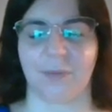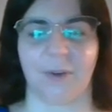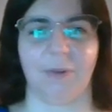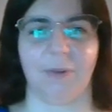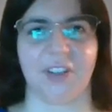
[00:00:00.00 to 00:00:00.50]
but
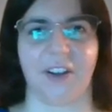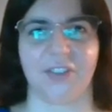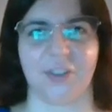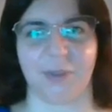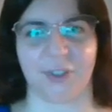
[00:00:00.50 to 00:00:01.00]
I
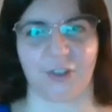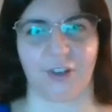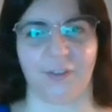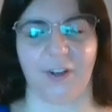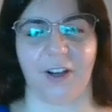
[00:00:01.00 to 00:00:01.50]
also wasn't sure
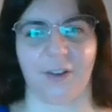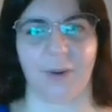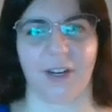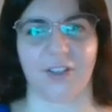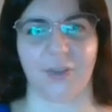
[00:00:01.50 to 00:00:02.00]
if you had a
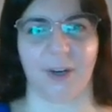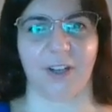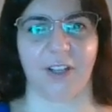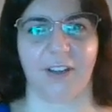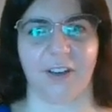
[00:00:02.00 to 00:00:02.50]
ready to wear
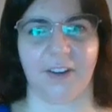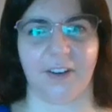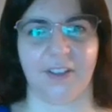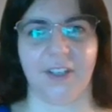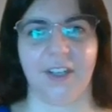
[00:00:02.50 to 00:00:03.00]
line at all.